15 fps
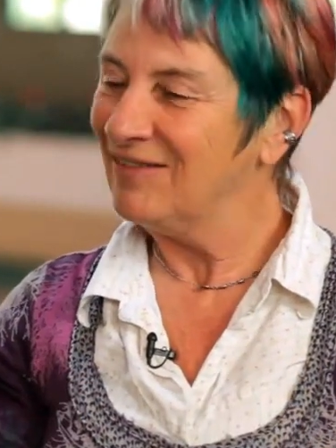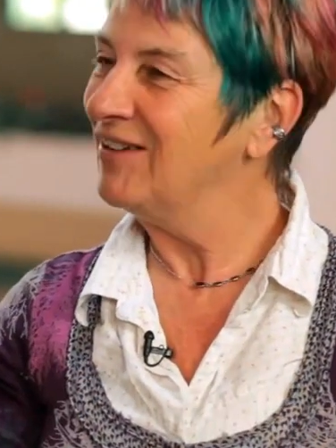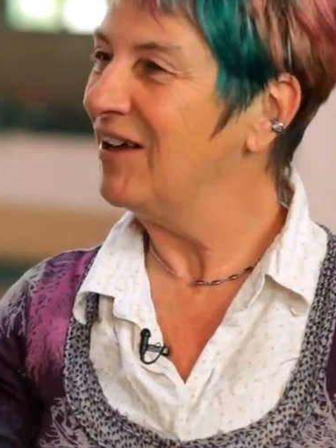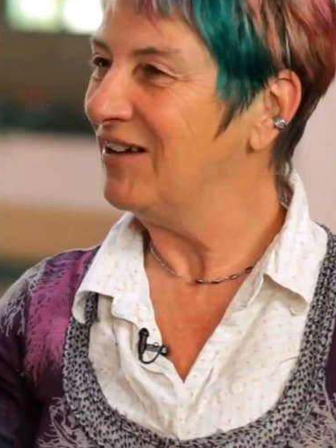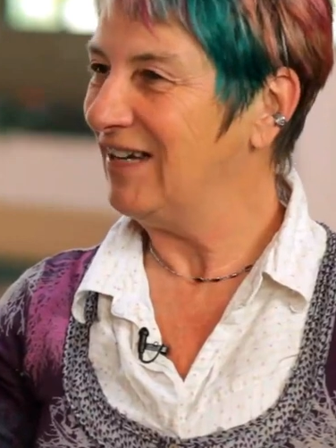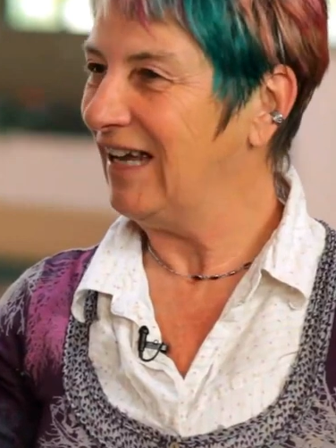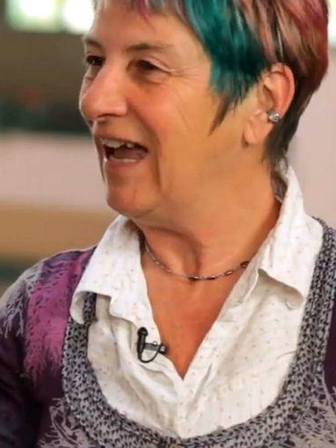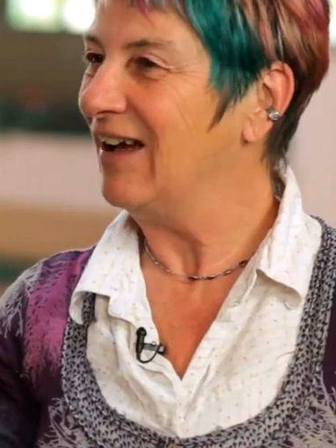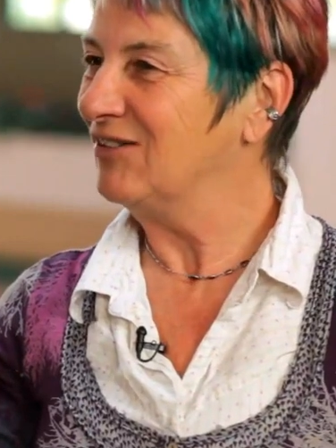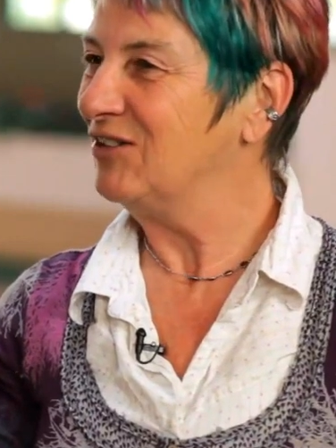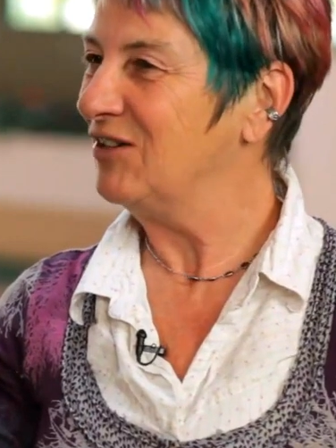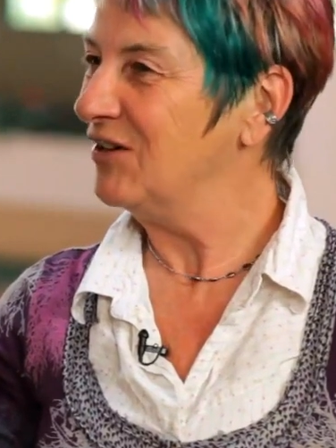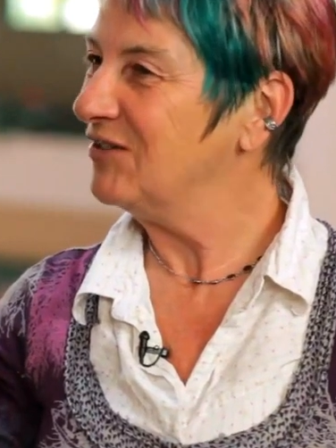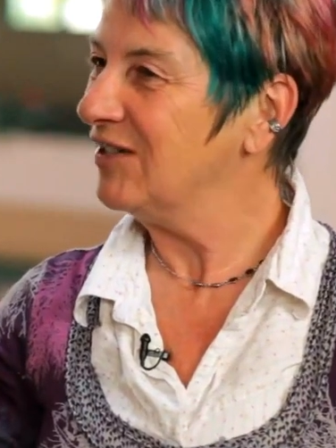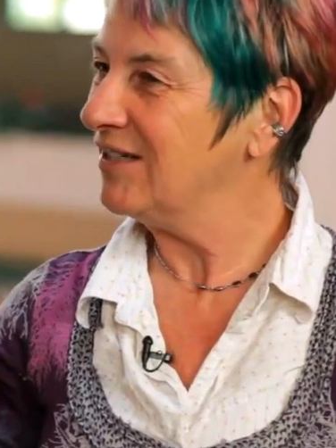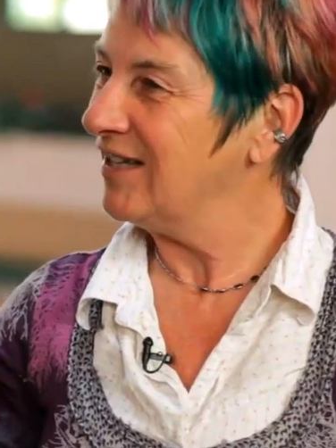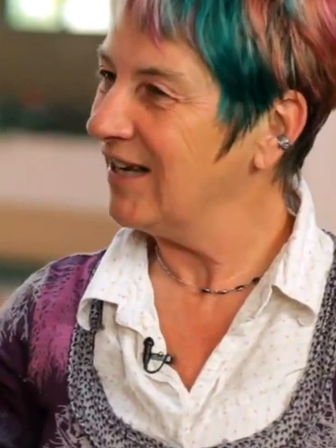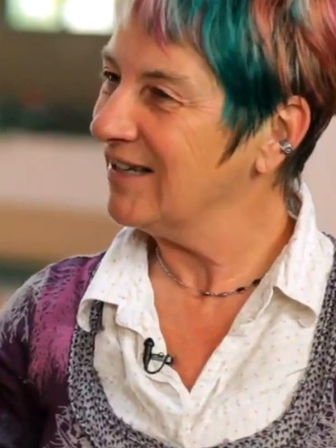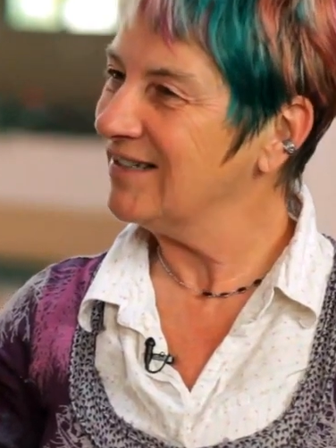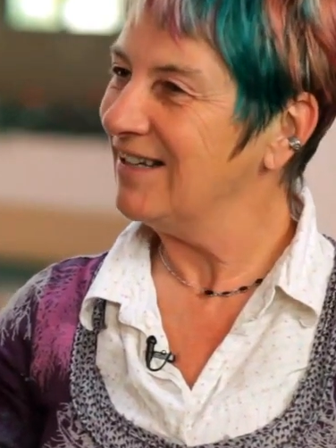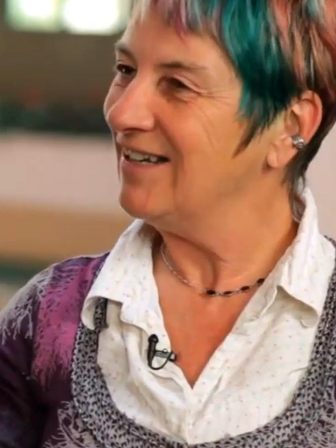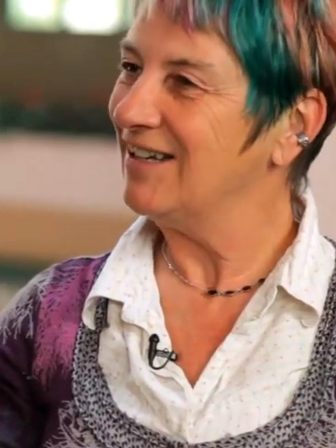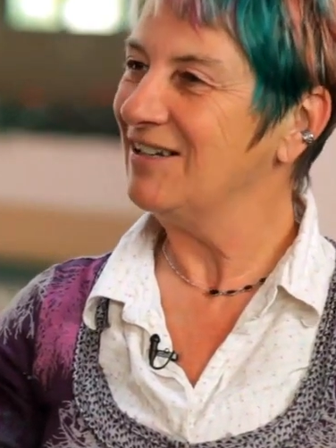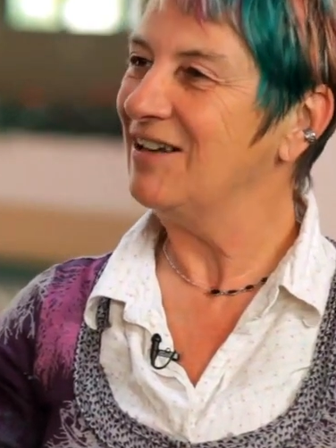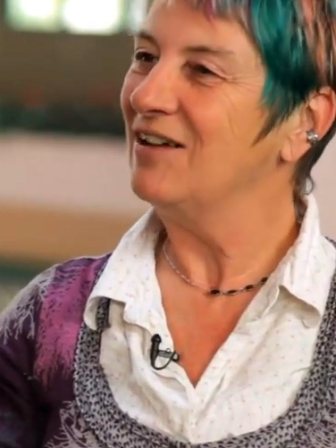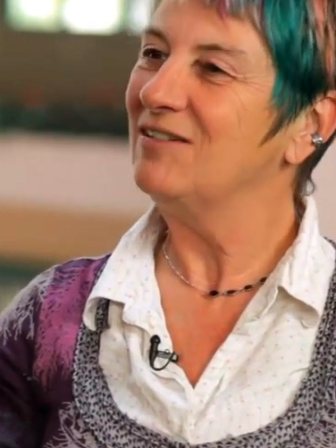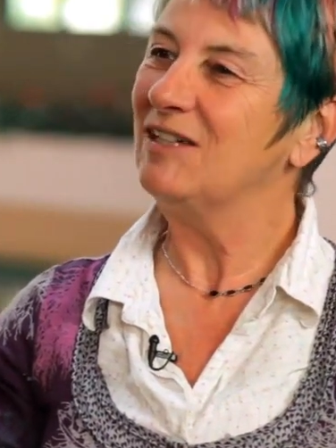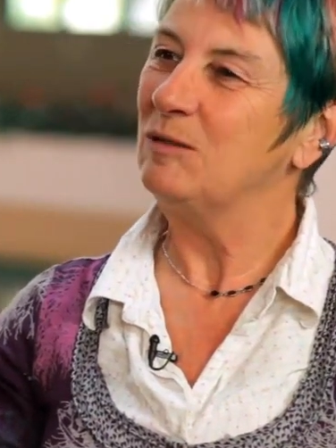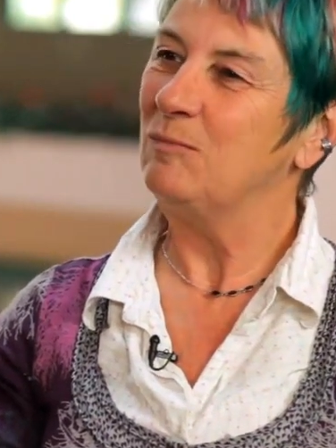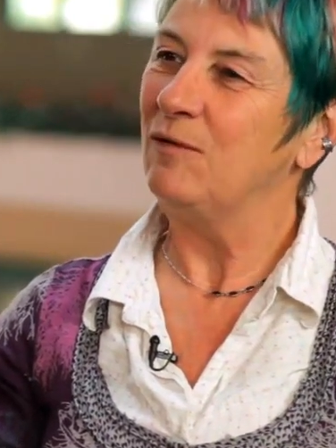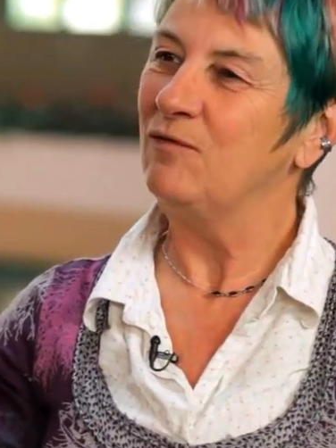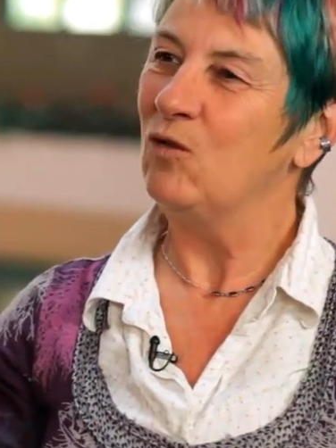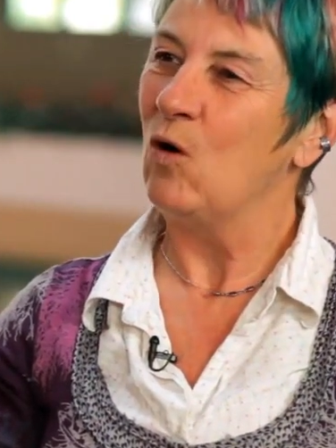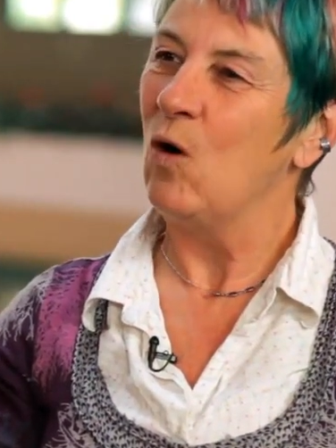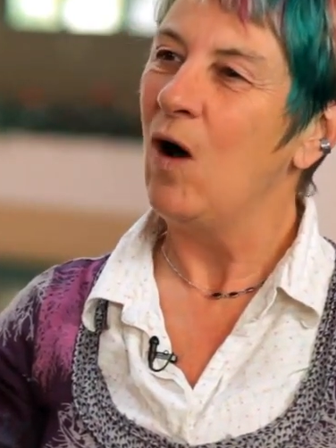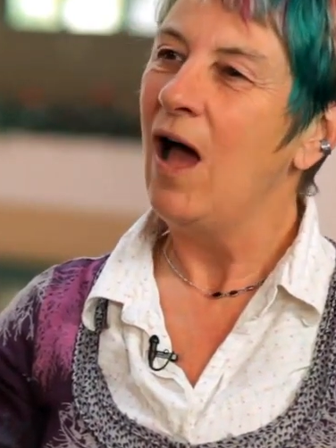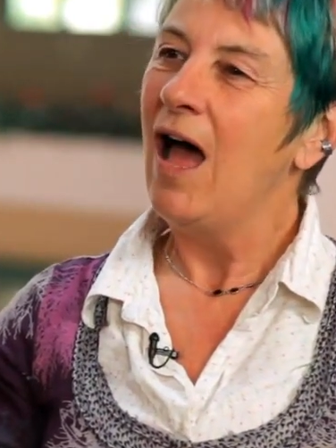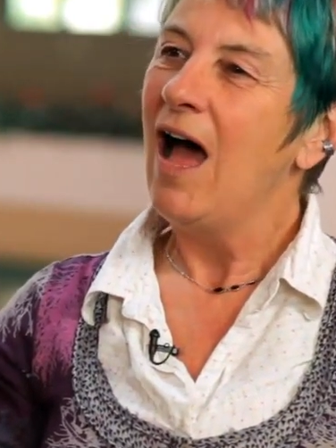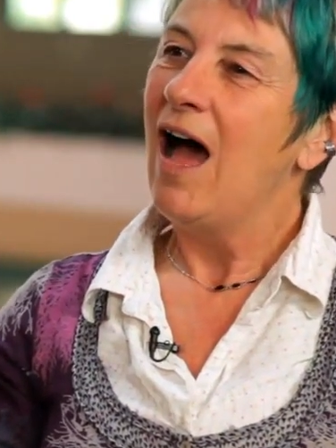learning how to notice things they didn't notice before.